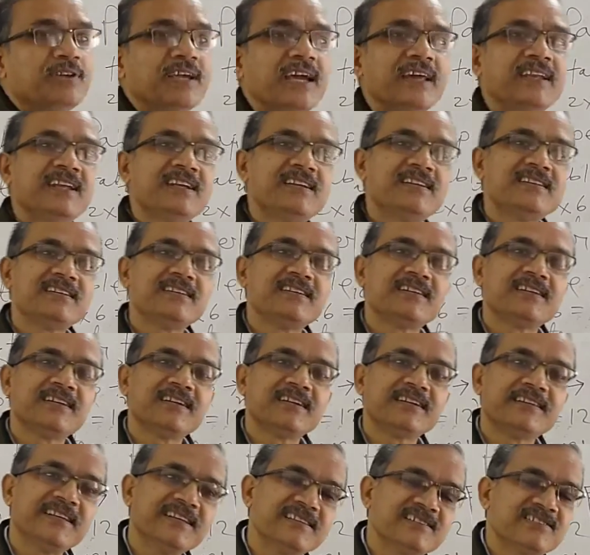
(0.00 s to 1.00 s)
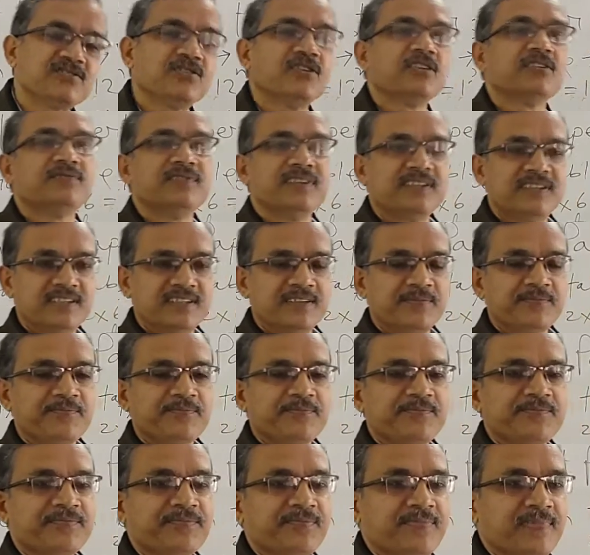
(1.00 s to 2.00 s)
you can it, then solve it.
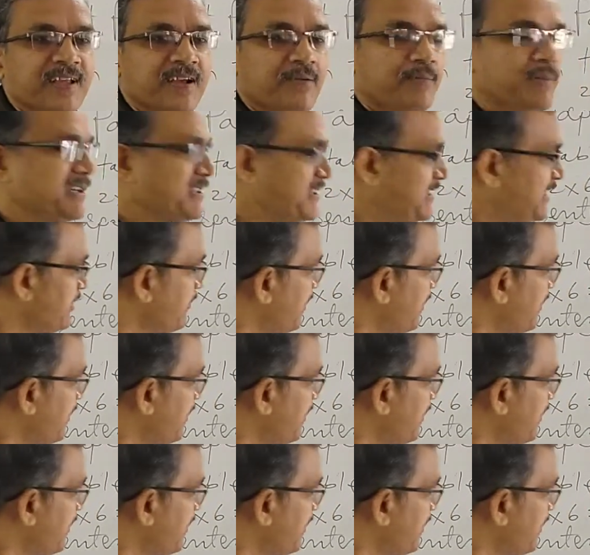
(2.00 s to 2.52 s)
But